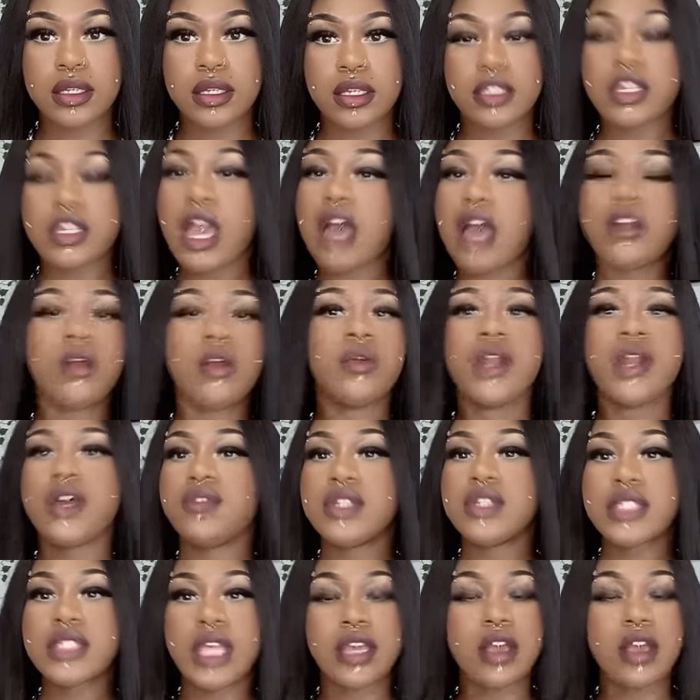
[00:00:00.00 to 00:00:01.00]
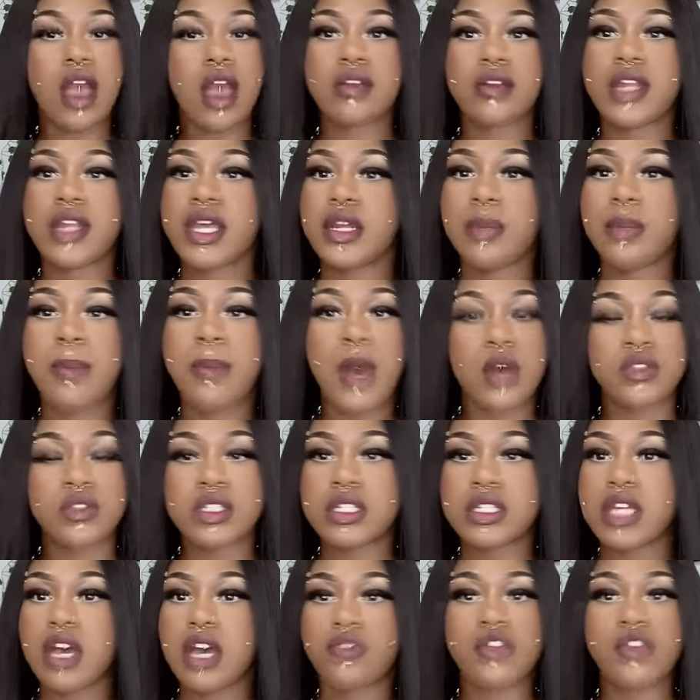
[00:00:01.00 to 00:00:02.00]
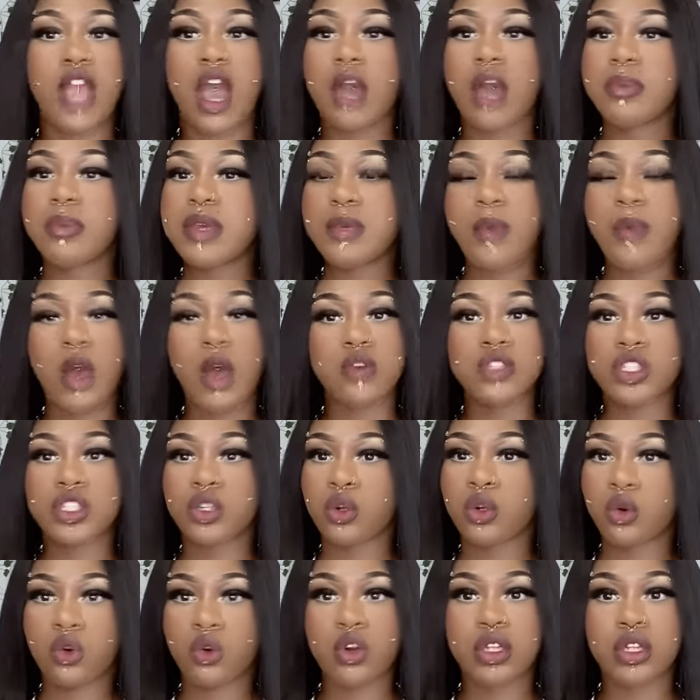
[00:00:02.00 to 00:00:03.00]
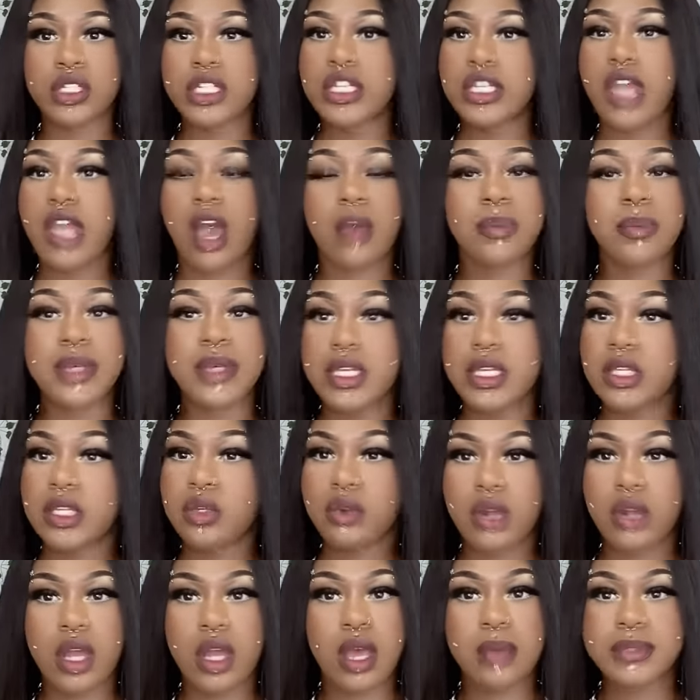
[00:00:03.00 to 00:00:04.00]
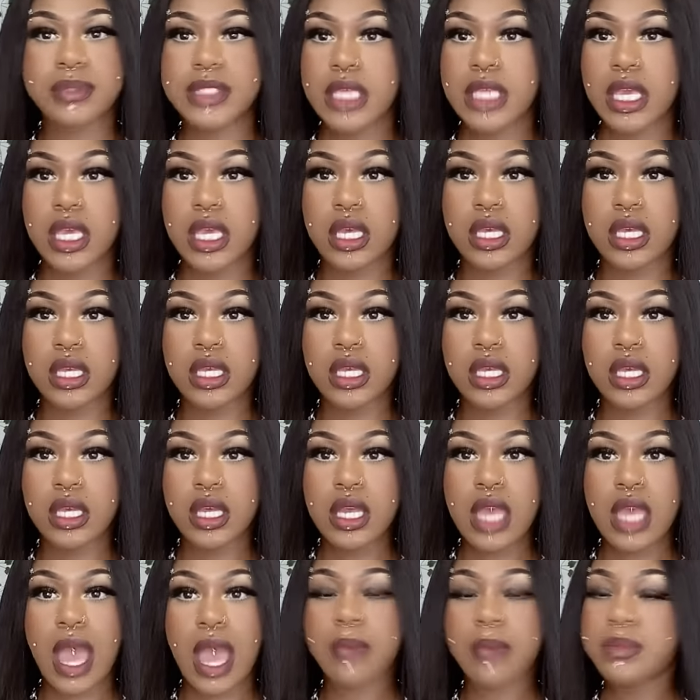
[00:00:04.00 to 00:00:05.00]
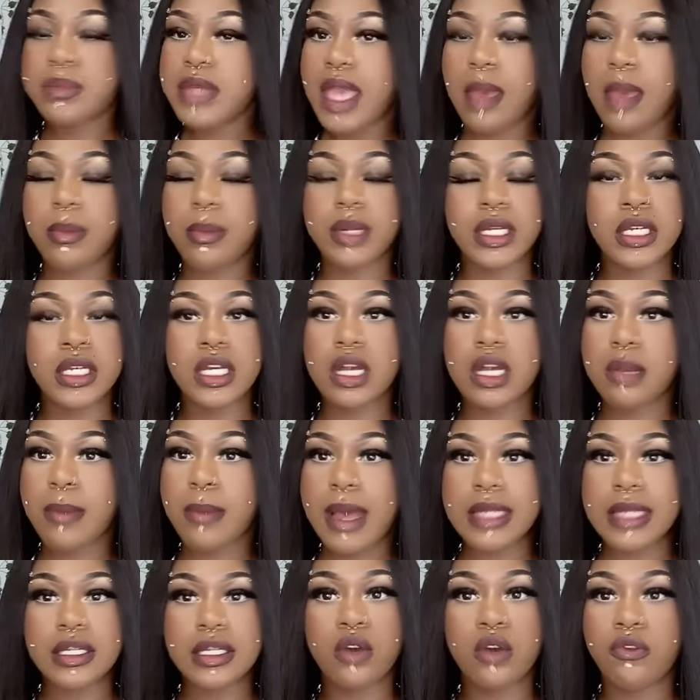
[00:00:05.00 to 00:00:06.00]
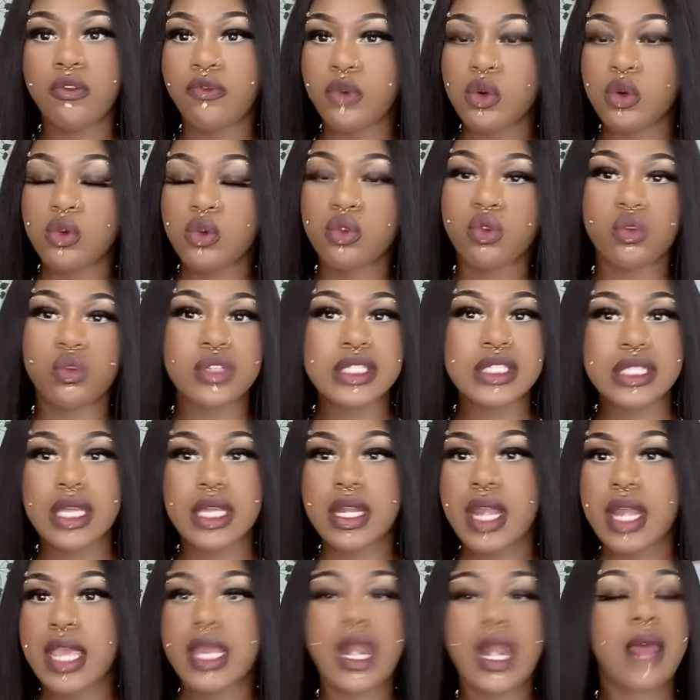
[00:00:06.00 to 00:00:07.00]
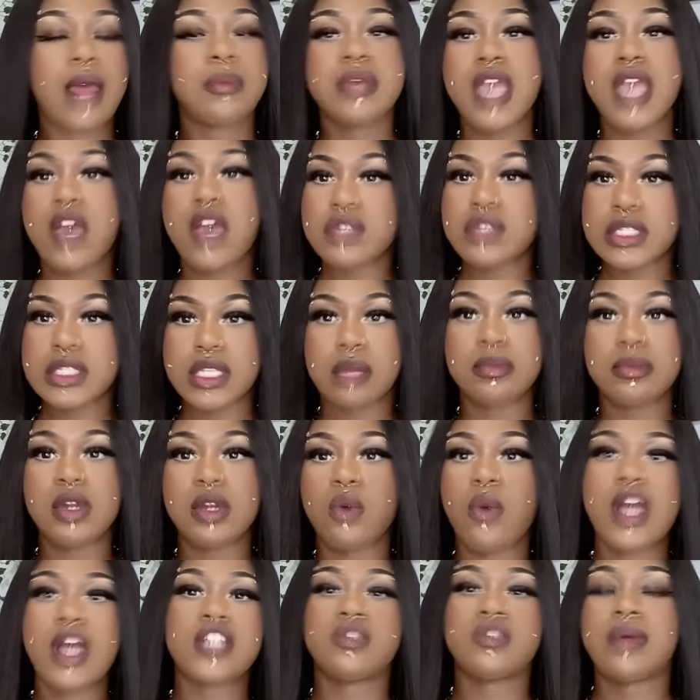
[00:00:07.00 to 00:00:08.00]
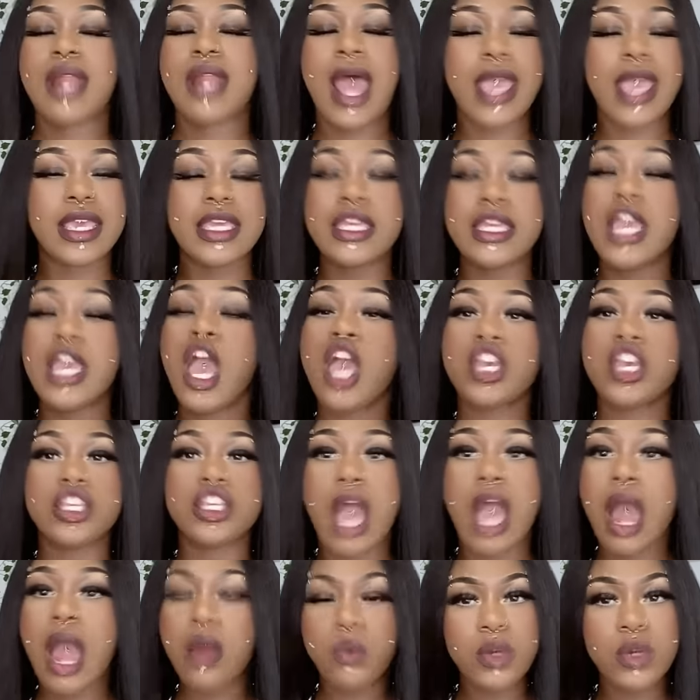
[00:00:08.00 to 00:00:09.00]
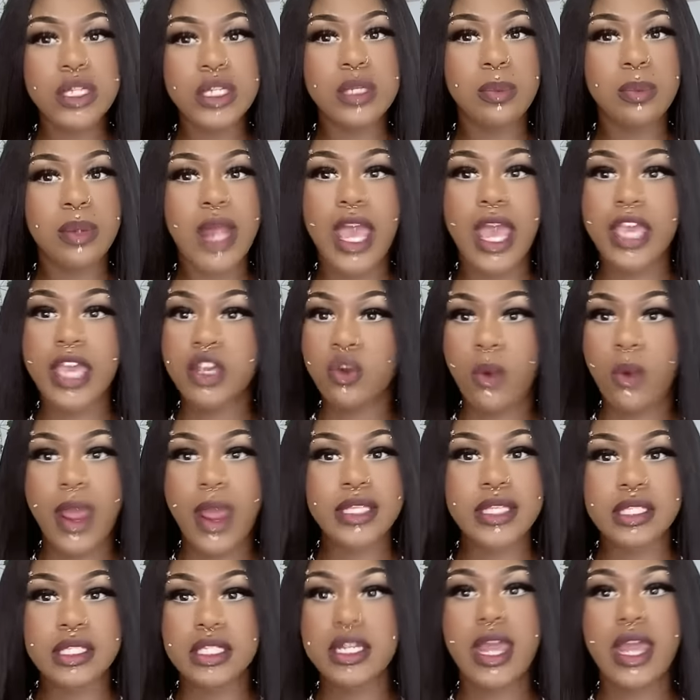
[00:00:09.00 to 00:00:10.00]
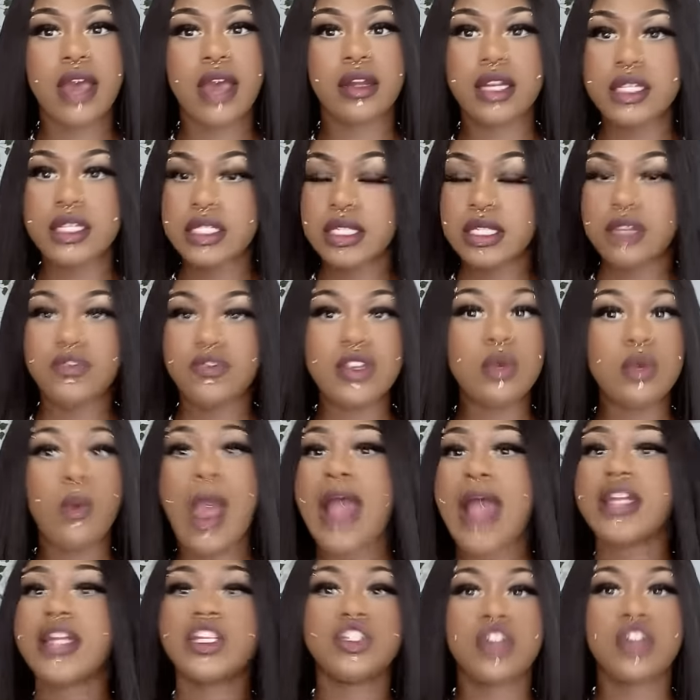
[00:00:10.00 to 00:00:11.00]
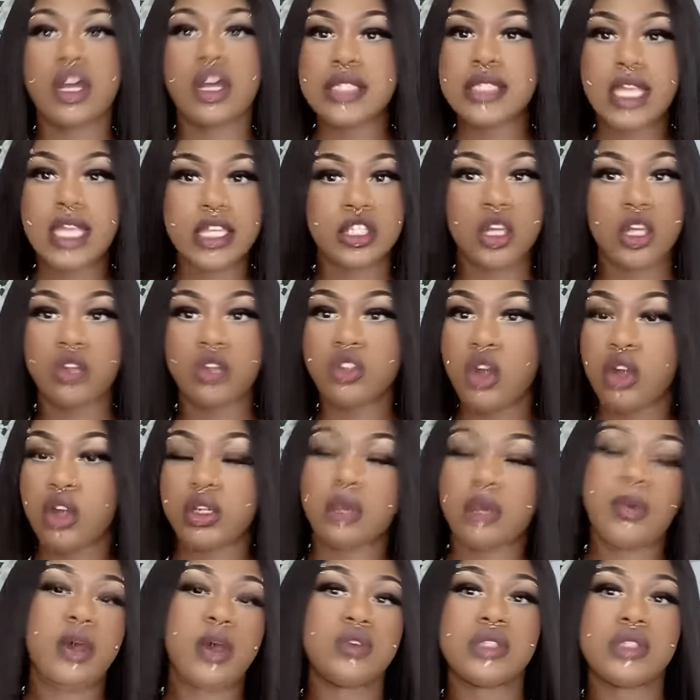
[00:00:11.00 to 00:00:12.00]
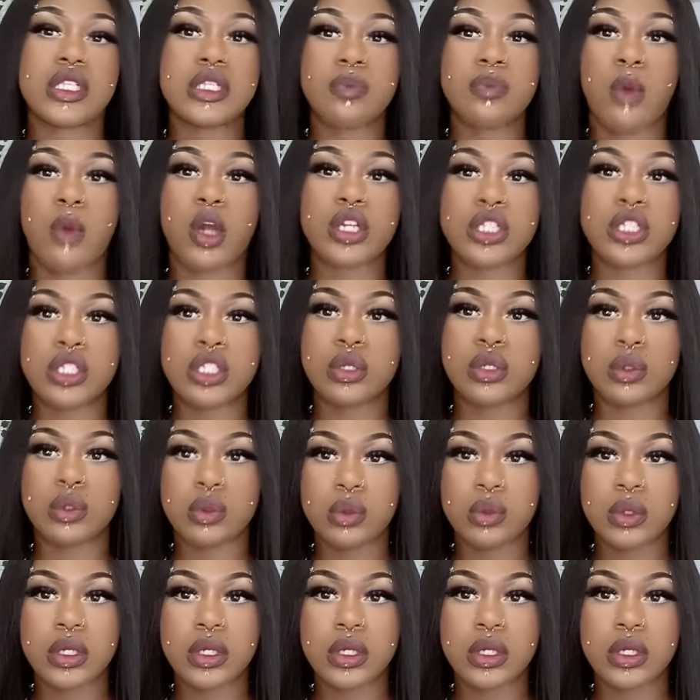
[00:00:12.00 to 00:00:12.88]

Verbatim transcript: Y'all don't never take all day to post stuff. Y'all be posting early. Y'all be, you know what I'm saying? I be able to cook my little food on Sunday and I be having something to watch while I eat. Y'all really play crazy now that's TV. Why did y'all take so long to post this part two?